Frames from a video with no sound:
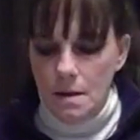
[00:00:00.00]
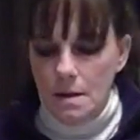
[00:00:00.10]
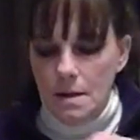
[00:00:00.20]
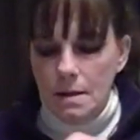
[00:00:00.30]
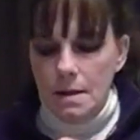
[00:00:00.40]

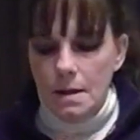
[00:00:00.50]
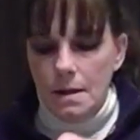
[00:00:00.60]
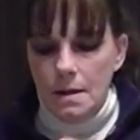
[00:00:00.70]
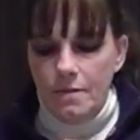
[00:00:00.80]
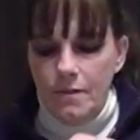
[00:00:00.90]
I think I
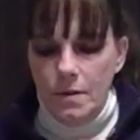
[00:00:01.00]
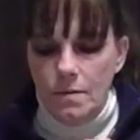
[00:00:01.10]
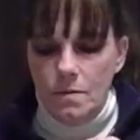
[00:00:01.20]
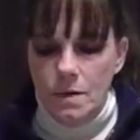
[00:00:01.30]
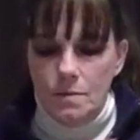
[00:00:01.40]
can fit
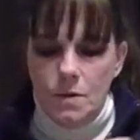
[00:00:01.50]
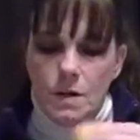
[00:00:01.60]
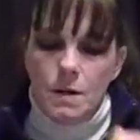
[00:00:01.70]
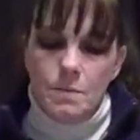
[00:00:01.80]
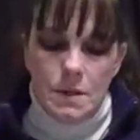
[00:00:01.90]
one more
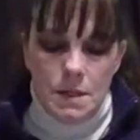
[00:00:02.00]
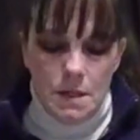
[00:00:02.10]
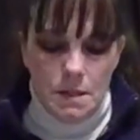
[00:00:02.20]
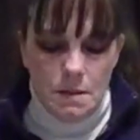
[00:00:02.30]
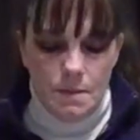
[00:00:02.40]
up in here.